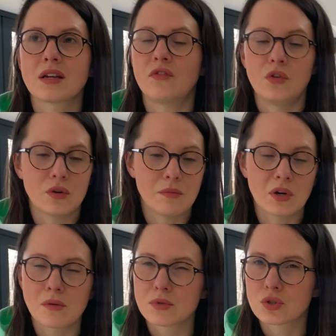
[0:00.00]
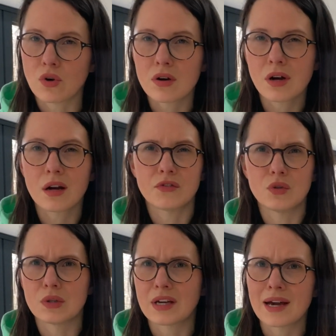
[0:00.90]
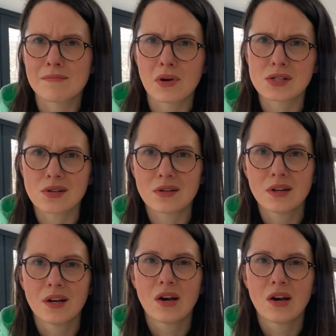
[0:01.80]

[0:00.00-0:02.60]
if you can become stronger, if you can gain muscle,